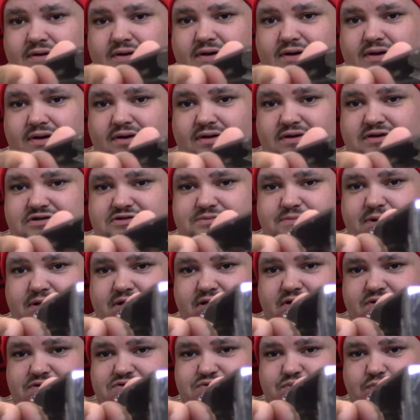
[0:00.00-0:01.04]

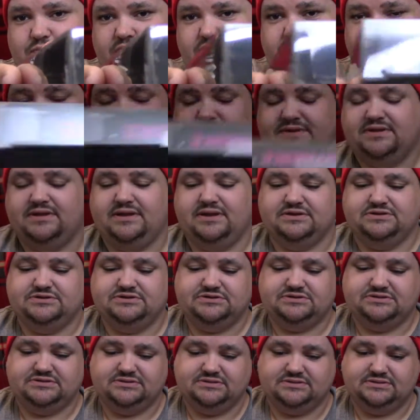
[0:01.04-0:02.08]

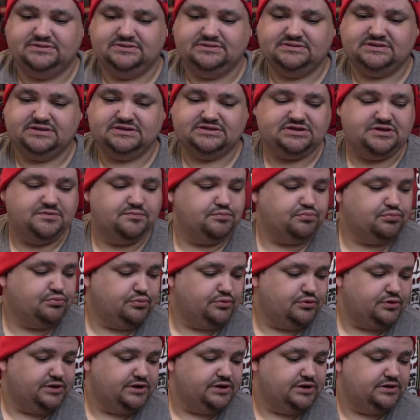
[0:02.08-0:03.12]
it's actually in
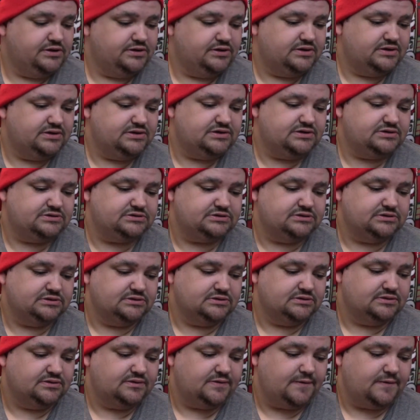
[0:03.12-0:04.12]
pretty good condition.